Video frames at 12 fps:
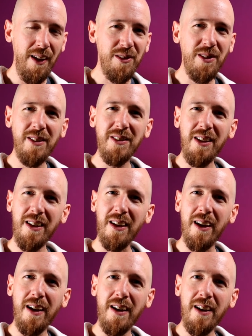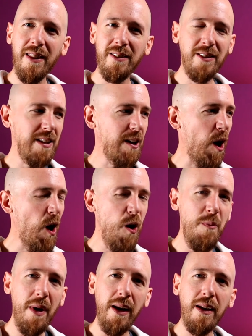So that's it. That's the
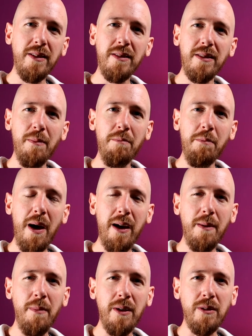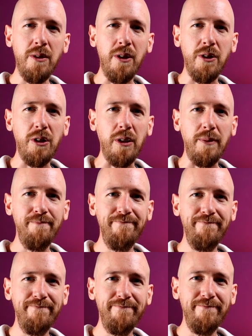Homedics back massager.
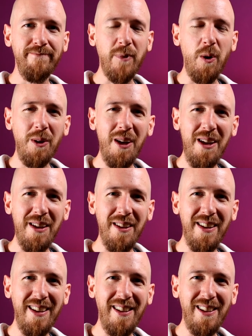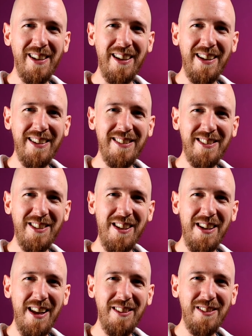Okay, I'll see
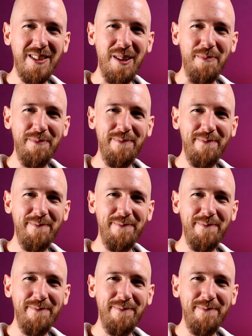you next time.